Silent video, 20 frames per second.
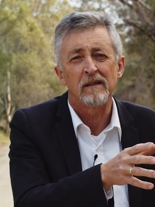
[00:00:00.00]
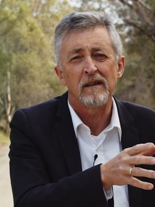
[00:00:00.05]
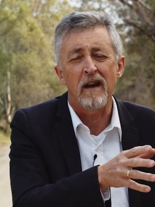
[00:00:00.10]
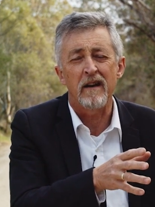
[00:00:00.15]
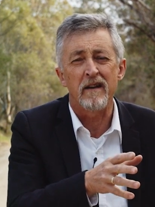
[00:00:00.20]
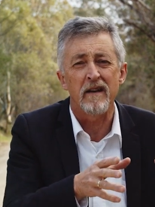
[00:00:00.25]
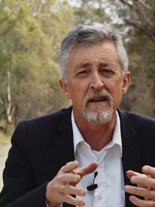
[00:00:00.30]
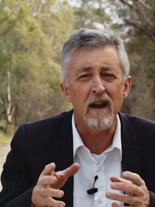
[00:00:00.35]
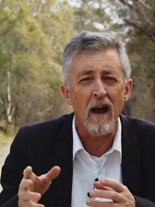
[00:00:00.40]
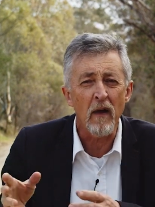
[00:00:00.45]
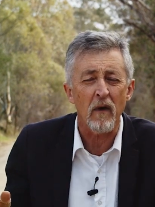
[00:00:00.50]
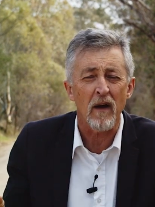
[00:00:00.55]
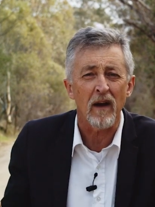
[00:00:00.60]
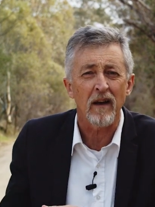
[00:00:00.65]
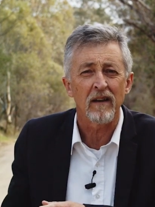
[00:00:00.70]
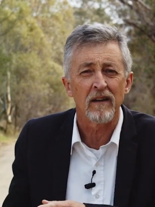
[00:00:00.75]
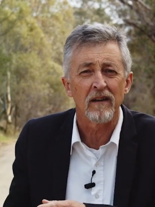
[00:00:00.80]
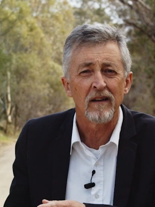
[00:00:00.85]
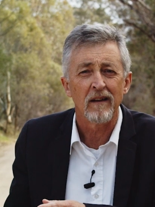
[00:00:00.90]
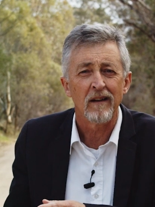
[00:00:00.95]
and
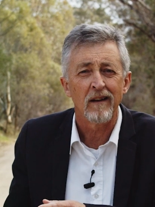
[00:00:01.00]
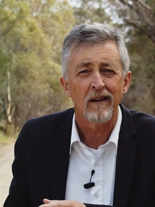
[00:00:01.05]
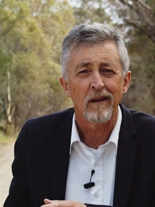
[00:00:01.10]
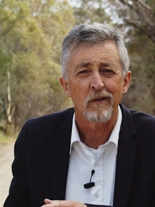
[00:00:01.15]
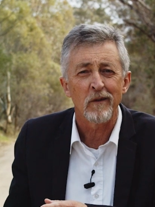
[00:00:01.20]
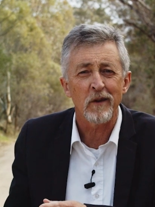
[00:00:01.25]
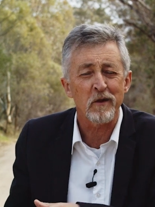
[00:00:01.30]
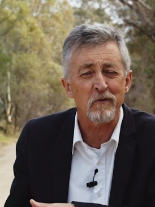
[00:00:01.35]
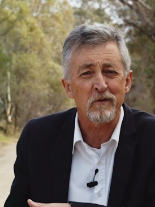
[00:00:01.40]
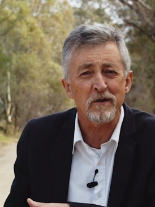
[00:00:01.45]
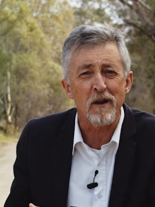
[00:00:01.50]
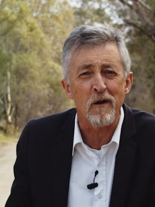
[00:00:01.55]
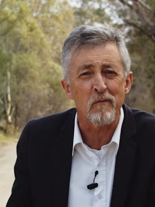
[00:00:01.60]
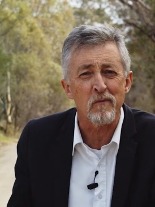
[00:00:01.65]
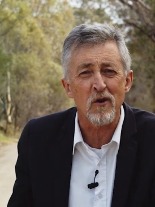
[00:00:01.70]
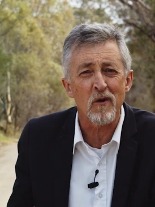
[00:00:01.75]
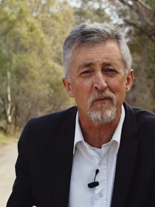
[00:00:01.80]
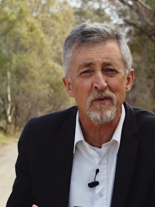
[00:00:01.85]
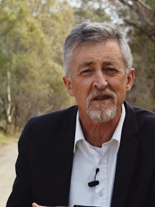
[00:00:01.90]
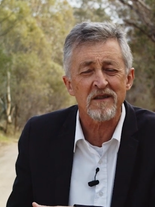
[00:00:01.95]
another, that there is no
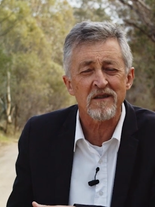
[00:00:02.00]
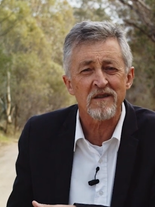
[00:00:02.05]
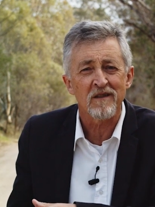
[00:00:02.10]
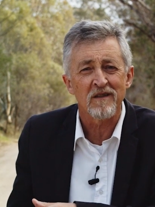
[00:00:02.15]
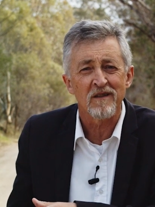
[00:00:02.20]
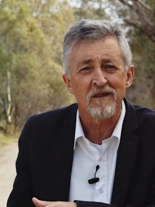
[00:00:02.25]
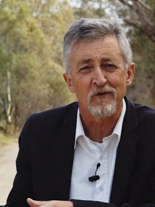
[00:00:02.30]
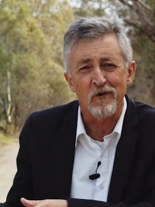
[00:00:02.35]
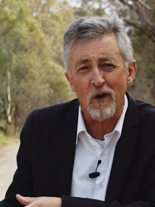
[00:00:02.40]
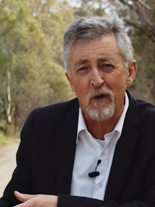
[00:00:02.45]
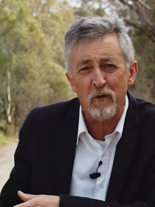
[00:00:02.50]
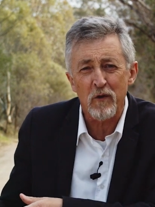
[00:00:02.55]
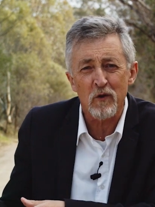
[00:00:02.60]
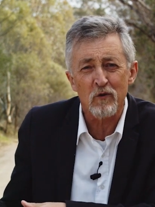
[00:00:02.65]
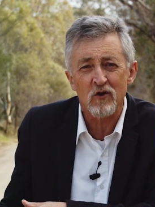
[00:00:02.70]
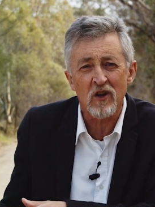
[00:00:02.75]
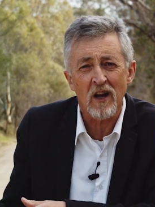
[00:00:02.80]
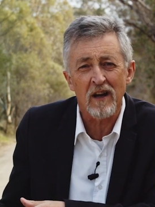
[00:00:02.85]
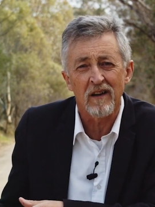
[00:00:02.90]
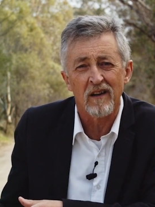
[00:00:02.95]
purpose, no
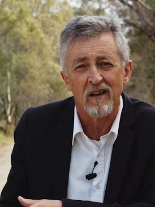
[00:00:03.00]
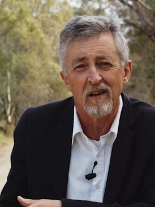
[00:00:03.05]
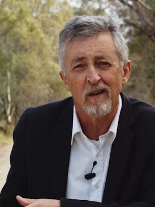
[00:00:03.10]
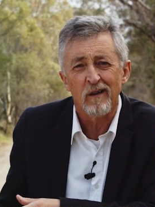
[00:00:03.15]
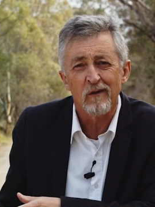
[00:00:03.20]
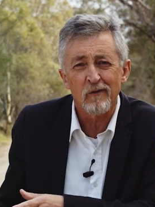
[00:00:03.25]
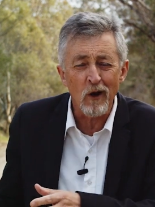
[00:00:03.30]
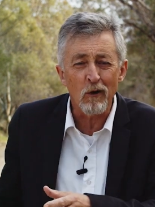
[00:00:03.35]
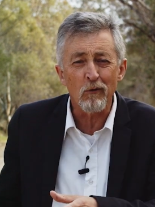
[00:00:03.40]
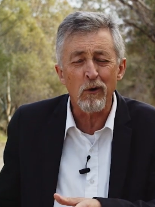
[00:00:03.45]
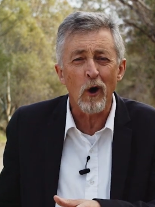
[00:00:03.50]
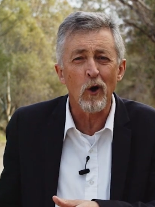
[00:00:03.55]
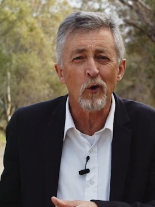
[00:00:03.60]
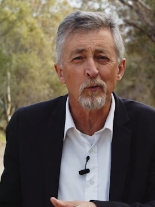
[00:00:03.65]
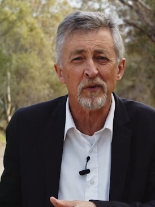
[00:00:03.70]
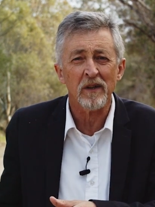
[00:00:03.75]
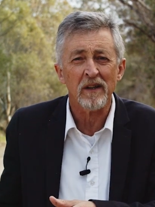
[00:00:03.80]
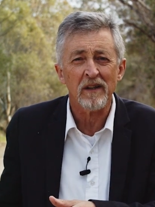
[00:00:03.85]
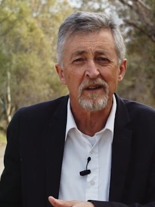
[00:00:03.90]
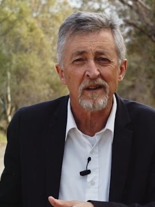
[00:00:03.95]
future, no
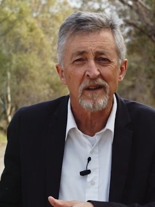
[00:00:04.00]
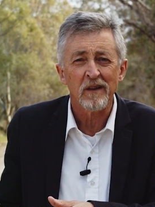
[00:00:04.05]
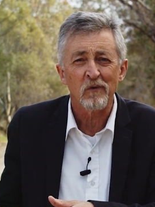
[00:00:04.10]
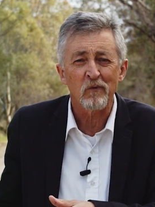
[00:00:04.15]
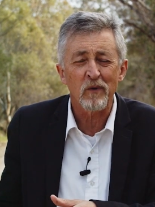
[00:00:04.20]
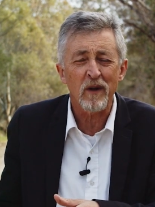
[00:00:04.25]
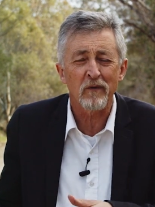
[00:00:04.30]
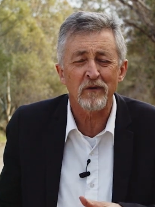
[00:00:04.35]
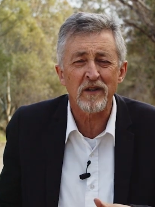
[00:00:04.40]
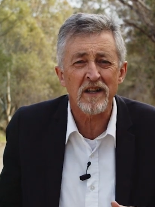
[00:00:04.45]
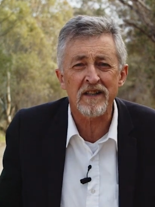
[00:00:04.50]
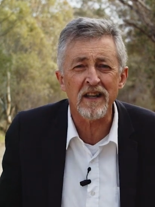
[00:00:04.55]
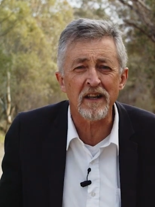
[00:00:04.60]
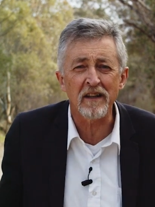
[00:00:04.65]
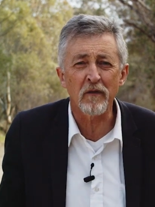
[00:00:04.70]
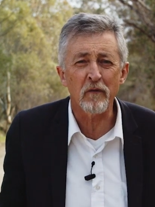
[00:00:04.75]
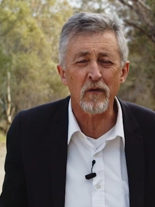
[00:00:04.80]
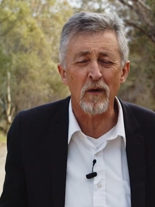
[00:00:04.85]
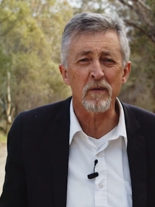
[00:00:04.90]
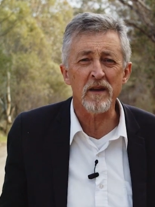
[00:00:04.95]
hope. We have
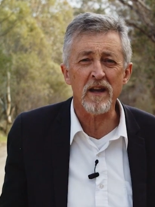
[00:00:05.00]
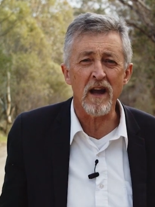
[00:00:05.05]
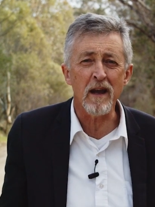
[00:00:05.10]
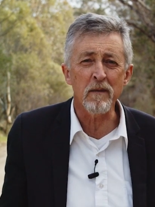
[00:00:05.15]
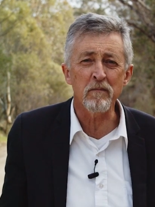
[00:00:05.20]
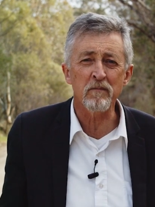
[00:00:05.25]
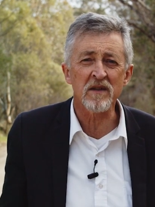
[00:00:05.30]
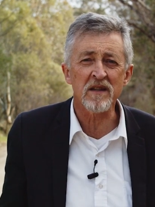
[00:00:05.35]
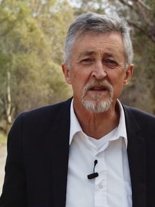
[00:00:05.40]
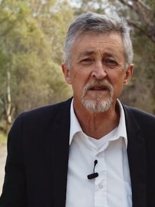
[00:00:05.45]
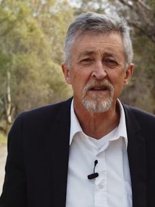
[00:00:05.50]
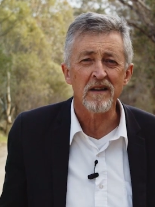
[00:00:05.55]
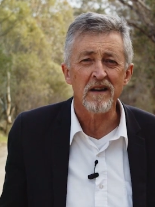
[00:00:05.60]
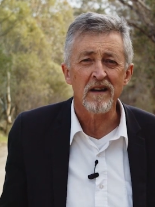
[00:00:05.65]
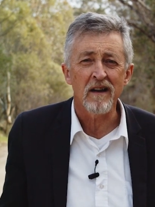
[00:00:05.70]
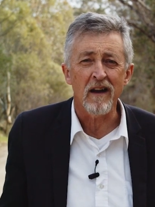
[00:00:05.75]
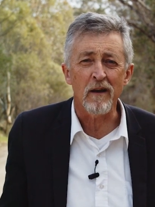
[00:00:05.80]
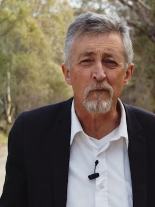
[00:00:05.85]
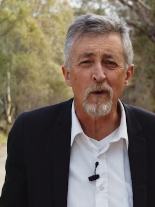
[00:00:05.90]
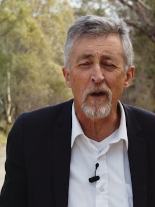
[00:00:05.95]
descended from the apes,
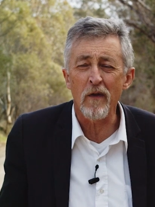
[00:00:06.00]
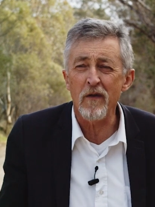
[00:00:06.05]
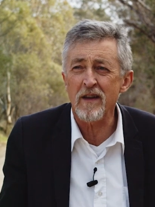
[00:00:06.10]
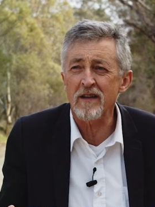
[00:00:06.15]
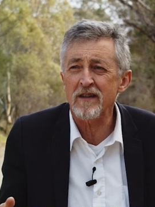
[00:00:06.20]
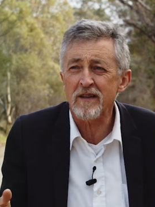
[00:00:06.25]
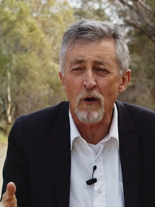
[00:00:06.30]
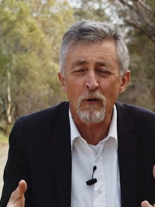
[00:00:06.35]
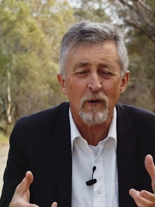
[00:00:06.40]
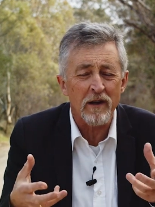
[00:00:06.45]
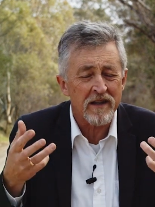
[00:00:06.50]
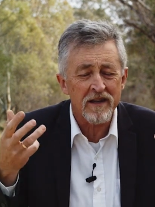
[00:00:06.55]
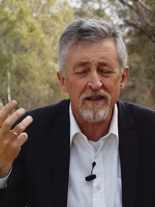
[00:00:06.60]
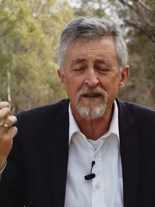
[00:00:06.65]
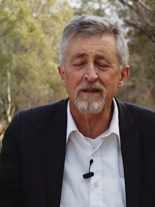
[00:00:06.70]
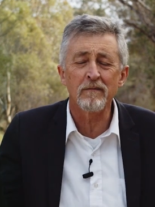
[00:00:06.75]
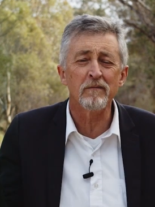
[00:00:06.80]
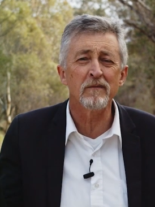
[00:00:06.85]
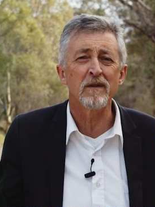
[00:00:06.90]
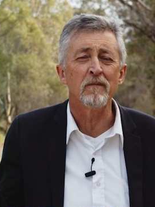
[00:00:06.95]
and when this solar
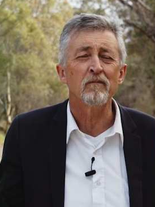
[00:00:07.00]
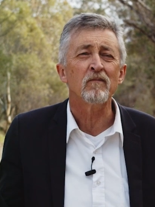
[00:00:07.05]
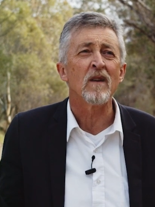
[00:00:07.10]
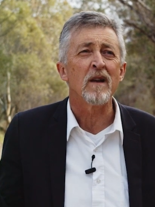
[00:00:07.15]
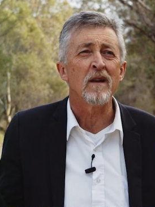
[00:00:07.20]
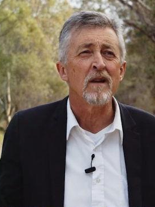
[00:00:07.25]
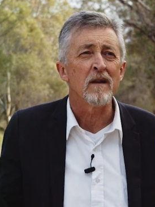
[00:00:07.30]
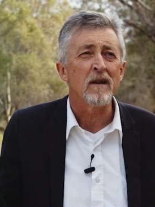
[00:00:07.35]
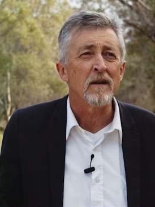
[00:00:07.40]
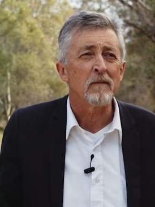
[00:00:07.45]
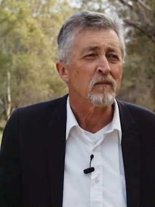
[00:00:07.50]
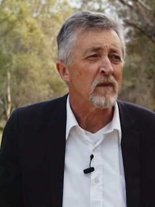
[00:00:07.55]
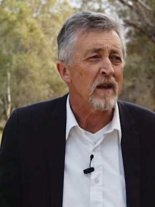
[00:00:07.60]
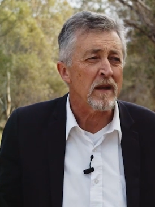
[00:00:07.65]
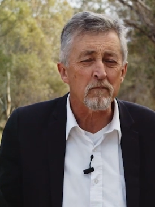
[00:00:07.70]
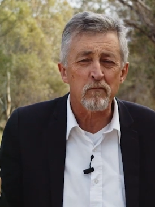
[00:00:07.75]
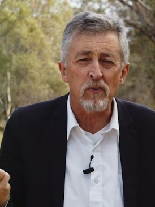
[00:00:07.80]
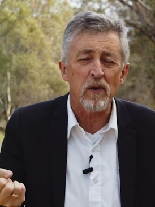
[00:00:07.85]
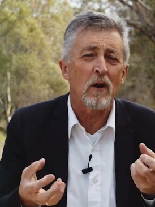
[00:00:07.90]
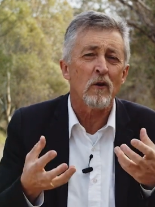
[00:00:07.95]
system
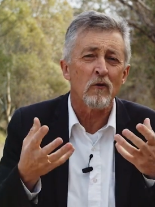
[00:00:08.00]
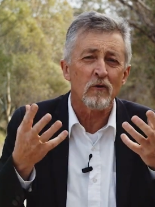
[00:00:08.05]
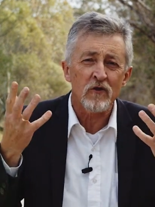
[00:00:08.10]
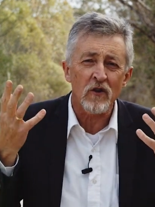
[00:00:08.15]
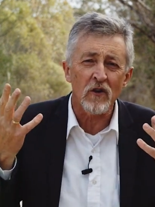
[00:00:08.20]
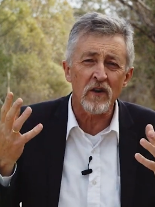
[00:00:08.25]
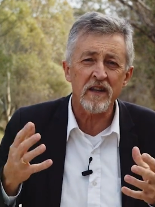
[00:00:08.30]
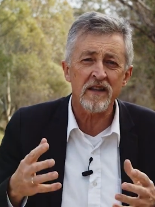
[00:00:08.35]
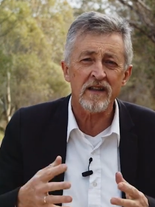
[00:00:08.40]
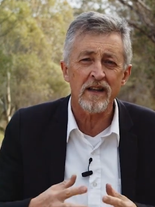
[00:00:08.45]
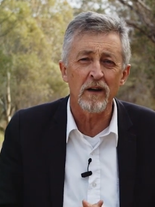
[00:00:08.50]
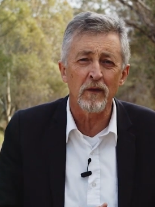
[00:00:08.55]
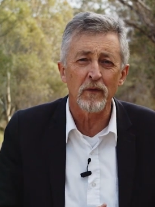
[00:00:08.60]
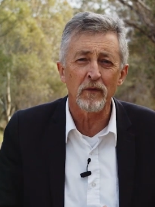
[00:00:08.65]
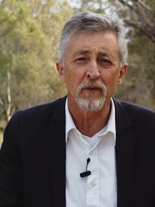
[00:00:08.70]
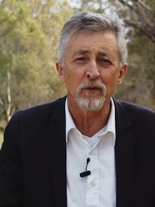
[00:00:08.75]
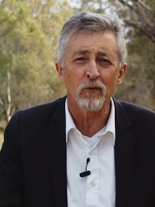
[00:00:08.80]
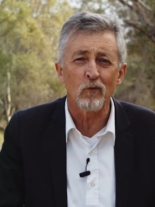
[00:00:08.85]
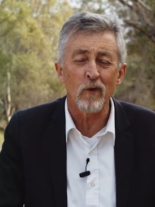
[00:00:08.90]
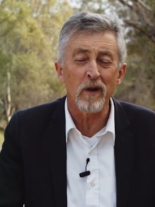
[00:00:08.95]
implodes on
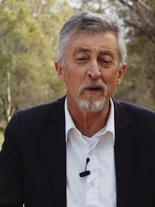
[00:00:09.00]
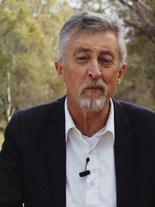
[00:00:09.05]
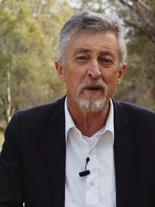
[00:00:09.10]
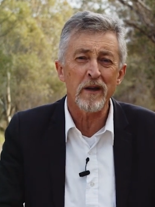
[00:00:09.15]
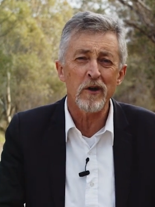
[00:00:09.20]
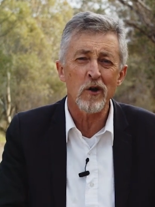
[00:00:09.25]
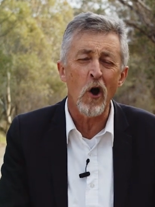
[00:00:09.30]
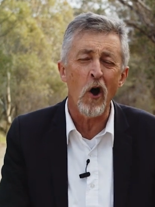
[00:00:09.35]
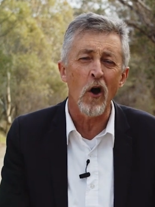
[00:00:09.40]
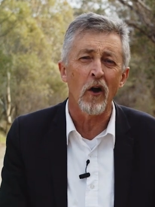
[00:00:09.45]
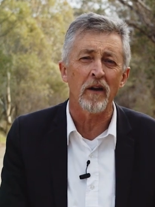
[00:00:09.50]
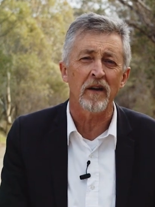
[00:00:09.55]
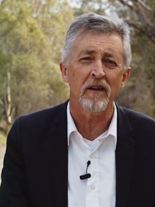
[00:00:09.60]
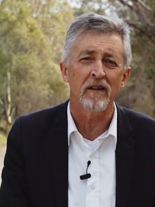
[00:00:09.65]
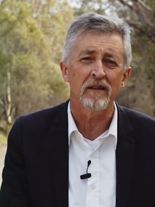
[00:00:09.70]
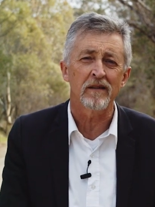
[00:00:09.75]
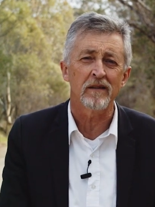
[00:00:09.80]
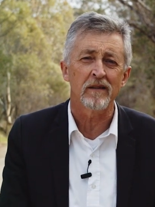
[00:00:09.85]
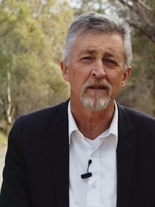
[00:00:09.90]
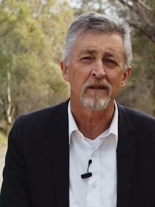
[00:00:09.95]
itself, we'll be
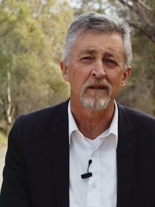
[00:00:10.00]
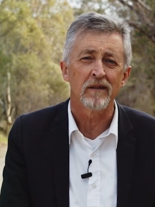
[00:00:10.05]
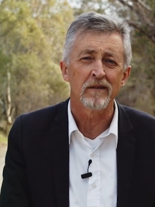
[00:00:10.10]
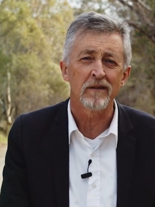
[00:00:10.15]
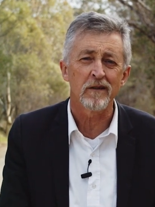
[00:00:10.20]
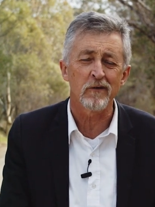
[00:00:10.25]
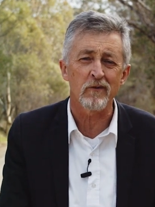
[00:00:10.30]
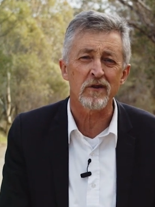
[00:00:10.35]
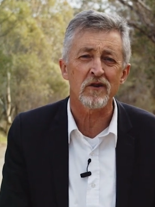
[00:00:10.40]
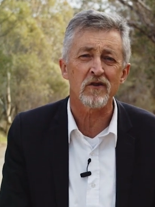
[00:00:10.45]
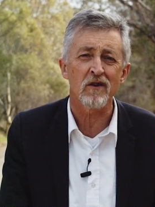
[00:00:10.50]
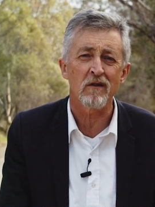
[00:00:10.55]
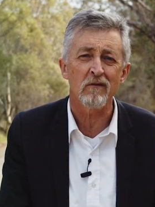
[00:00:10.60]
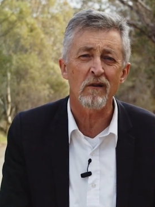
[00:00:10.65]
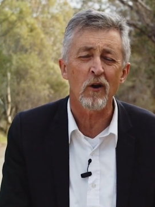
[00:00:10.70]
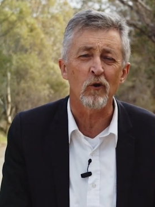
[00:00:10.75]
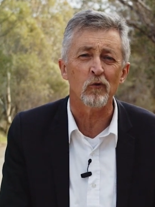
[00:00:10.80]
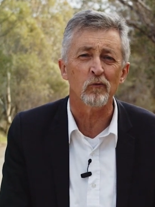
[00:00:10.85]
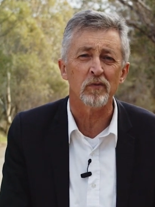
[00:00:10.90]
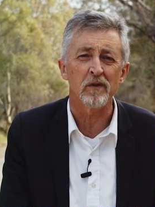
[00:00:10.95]
gone. There is no
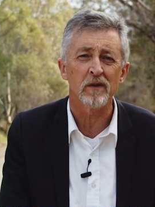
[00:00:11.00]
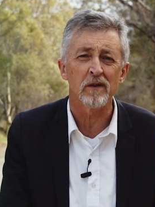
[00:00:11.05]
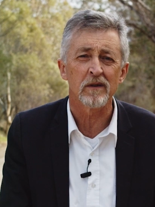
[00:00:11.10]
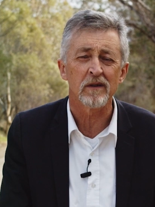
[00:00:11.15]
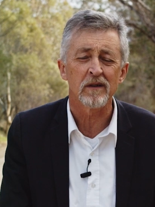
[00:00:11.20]
hope.